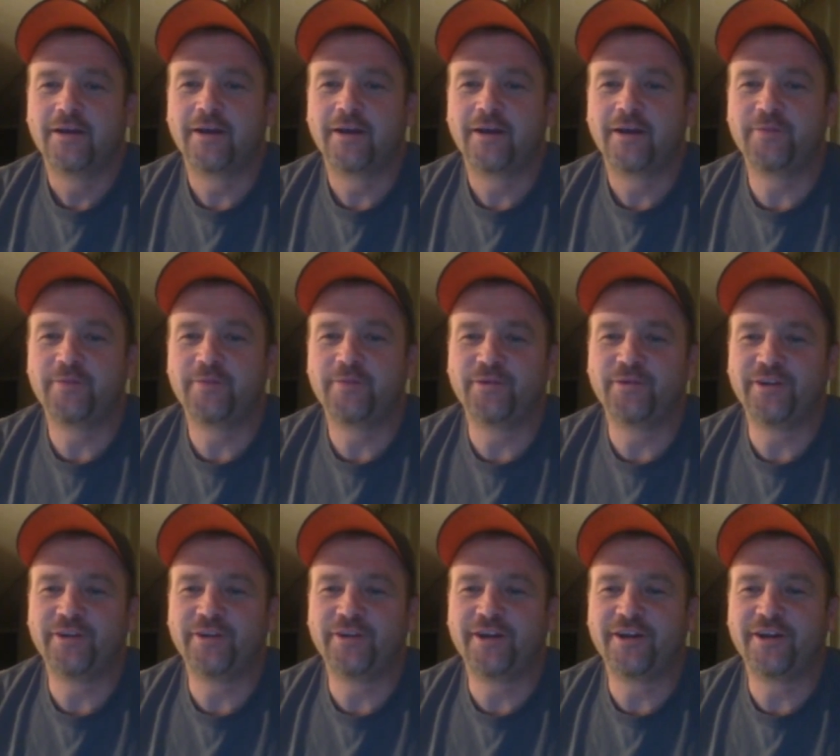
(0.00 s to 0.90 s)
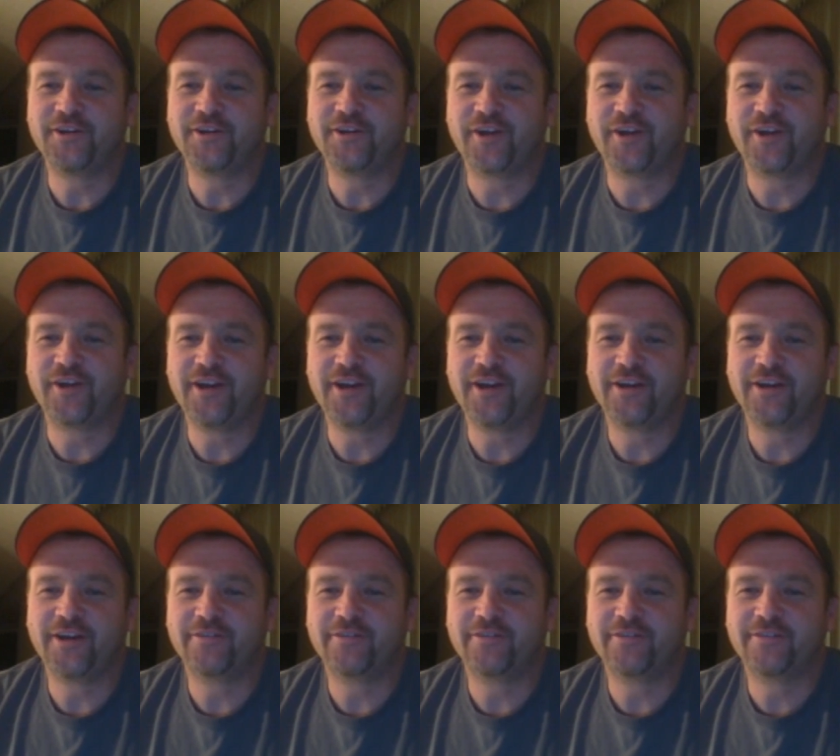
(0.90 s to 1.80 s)
I'm the only non-Ukrainian
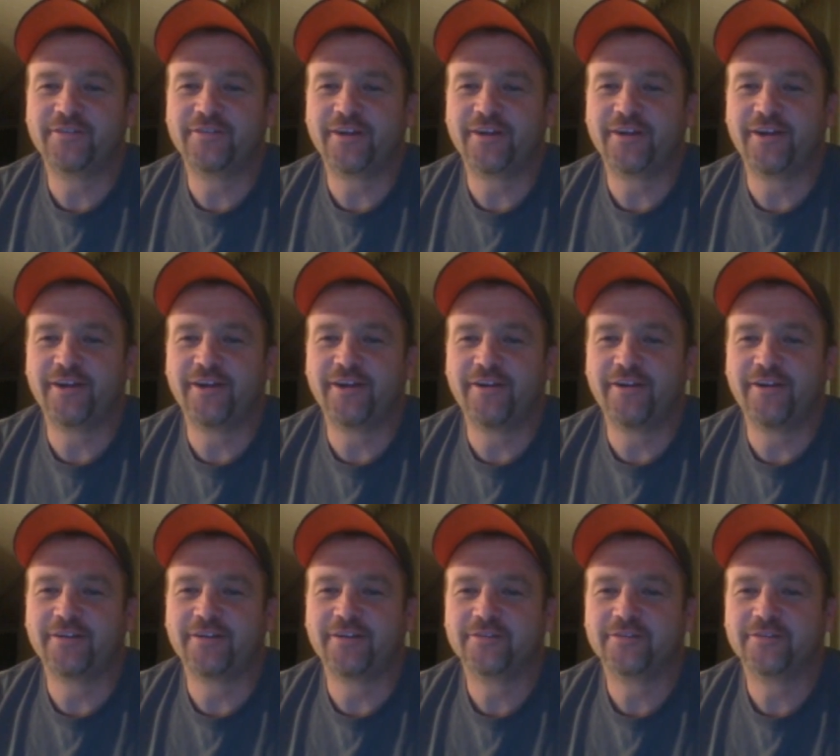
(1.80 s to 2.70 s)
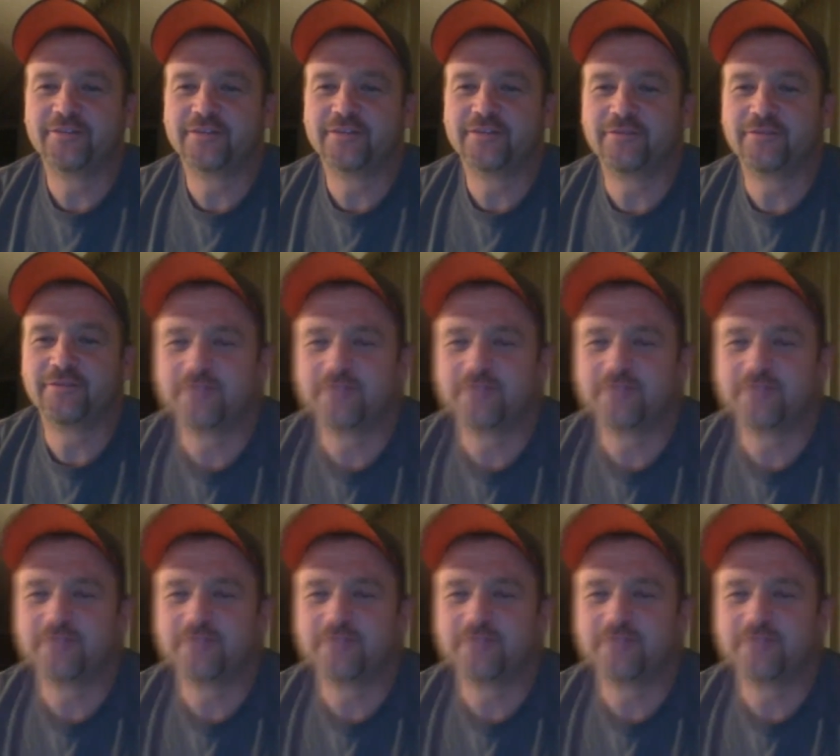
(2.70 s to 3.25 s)
out there here south